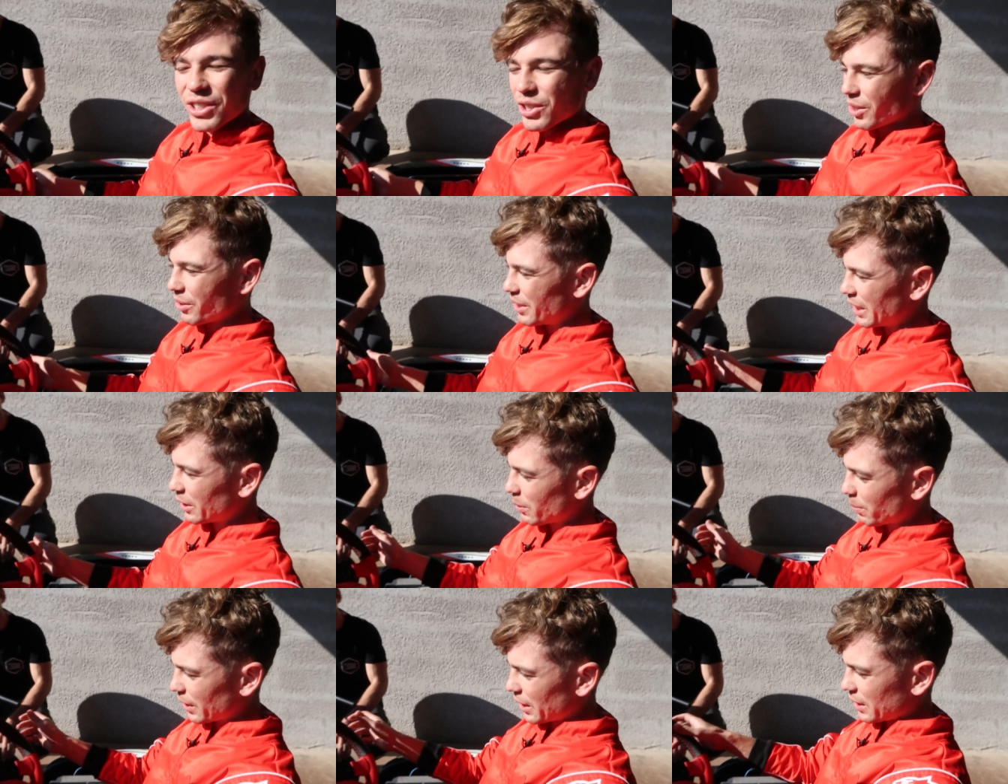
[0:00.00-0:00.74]
so we
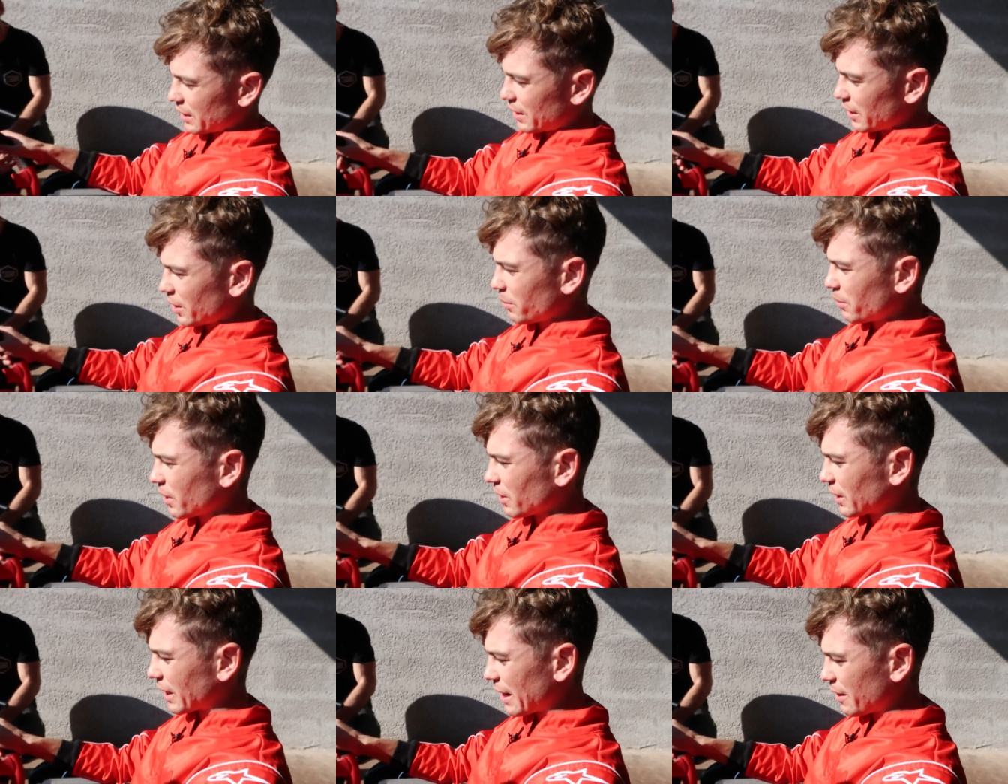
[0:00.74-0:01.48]
need to bring the steering
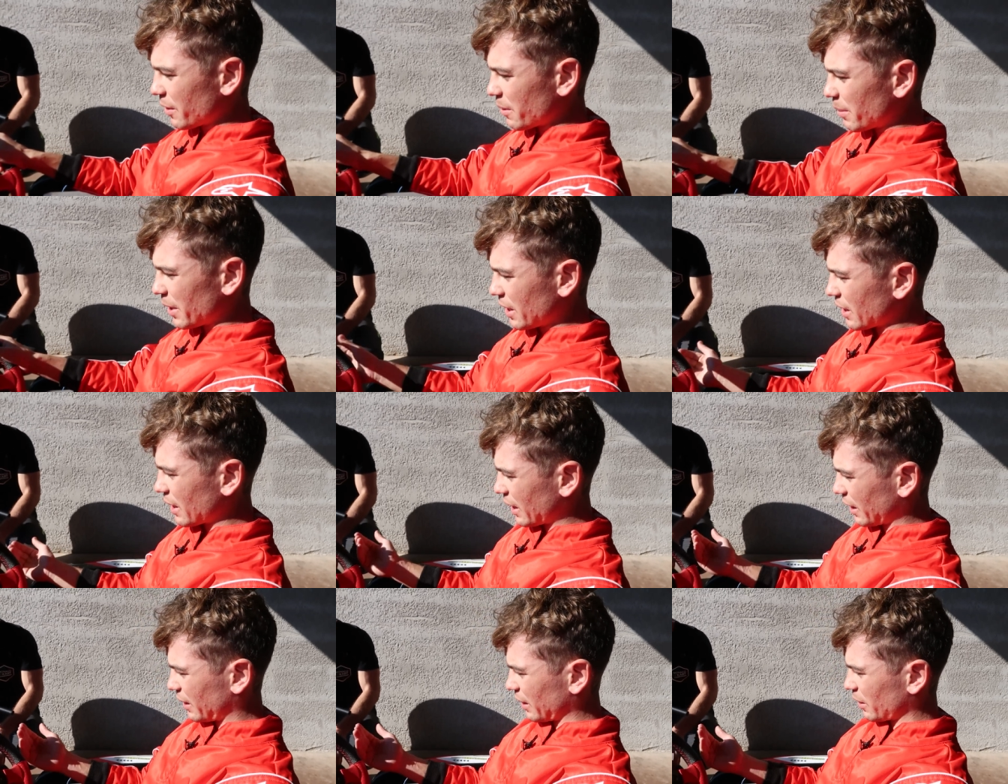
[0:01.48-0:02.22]
wheel down a bit
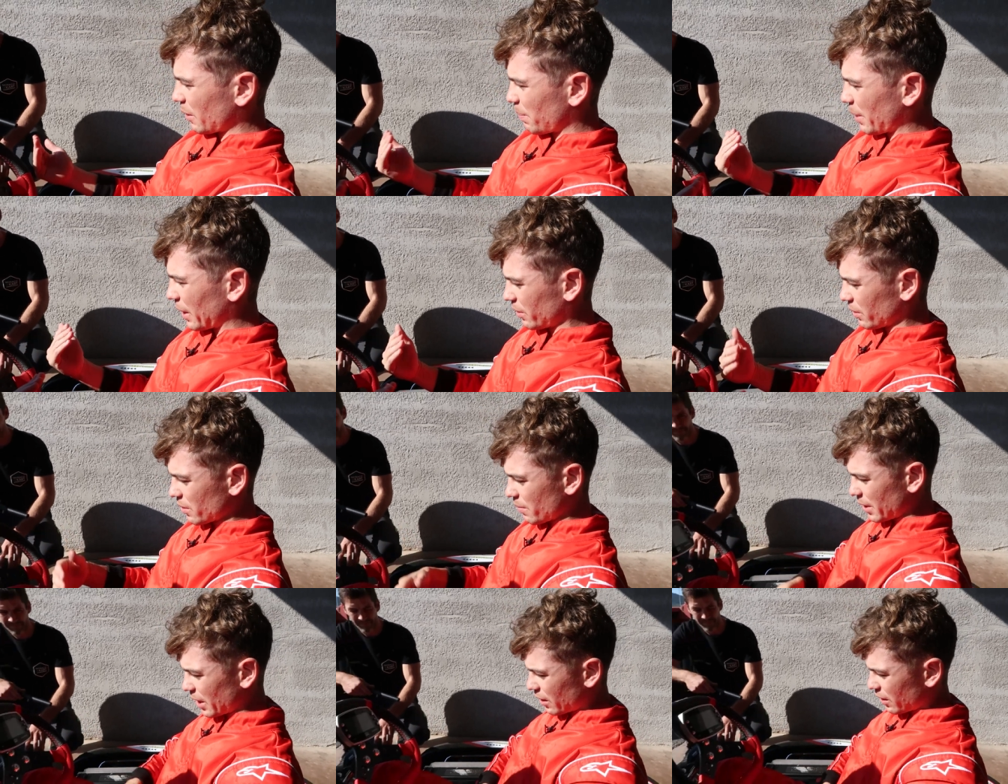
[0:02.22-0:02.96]
and I think the pedals
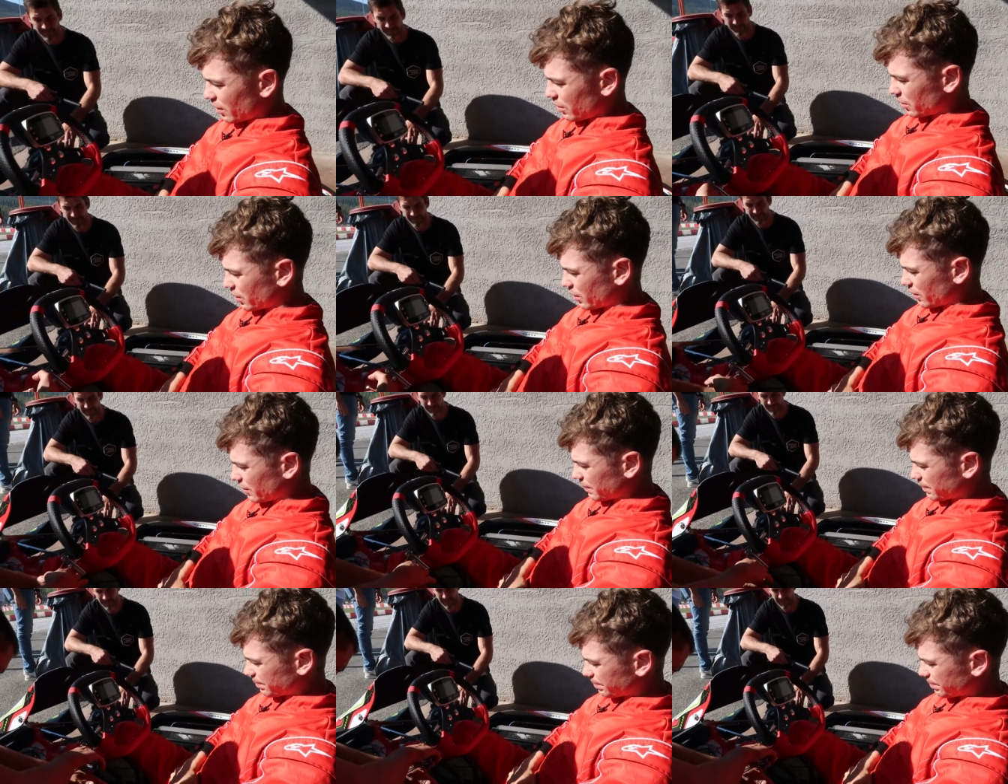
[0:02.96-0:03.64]
a bit closer.